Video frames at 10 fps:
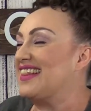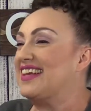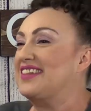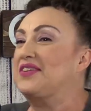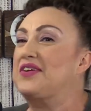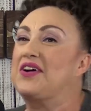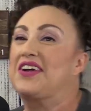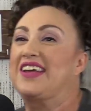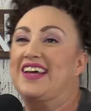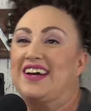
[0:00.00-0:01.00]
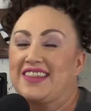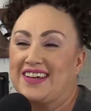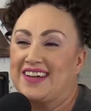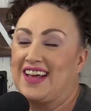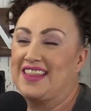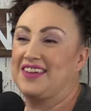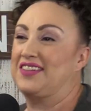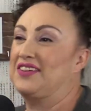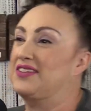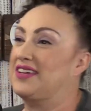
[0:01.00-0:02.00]
like little Artie on their at their
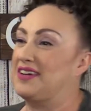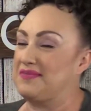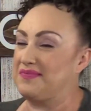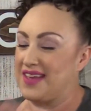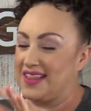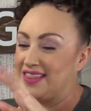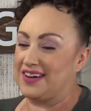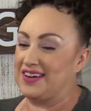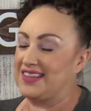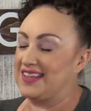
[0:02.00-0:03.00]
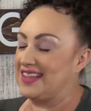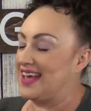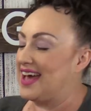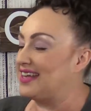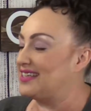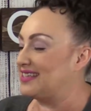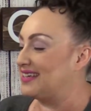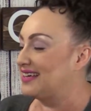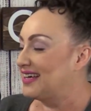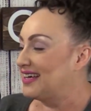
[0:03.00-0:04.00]
little um, at their thing that they had to